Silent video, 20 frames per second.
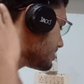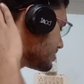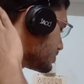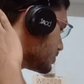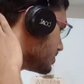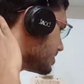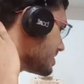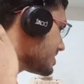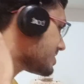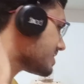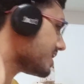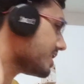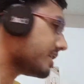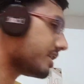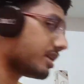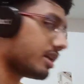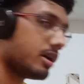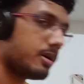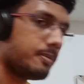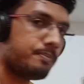So this
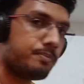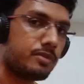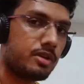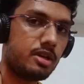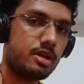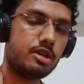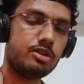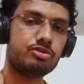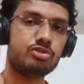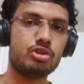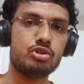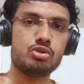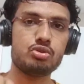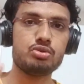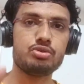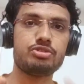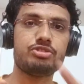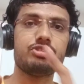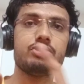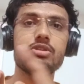area. So
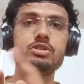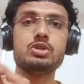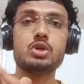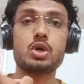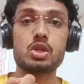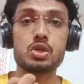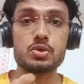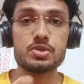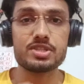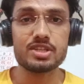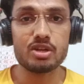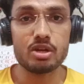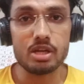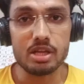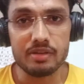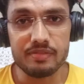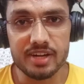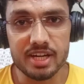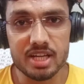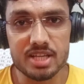you're using a
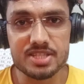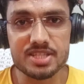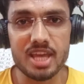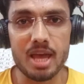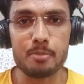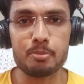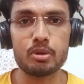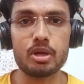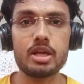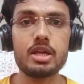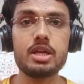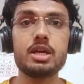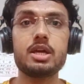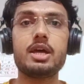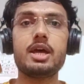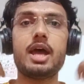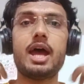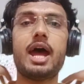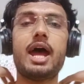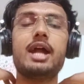levator scapulae
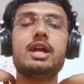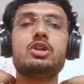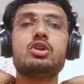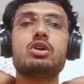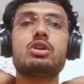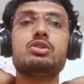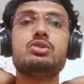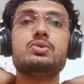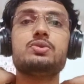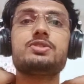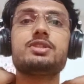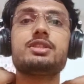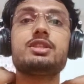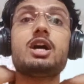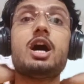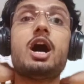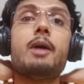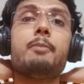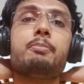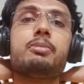and you're using the
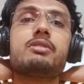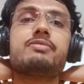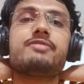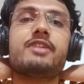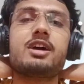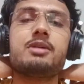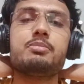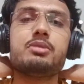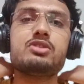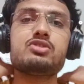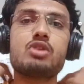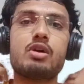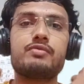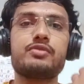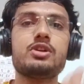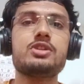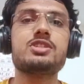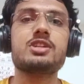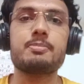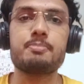upper fibers of
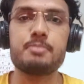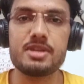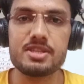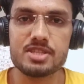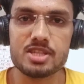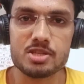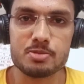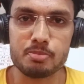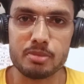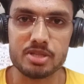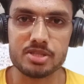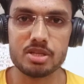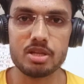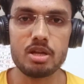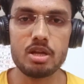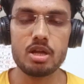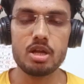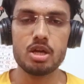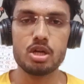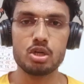your trapezius muscle
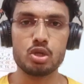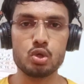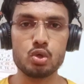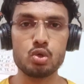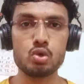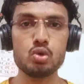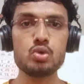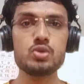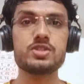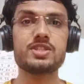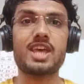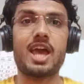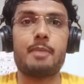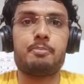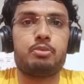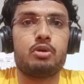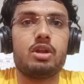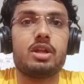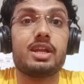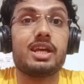to do
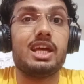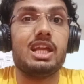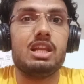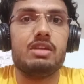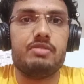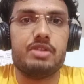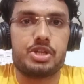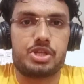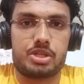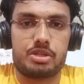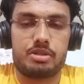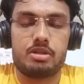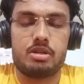scapular elevation.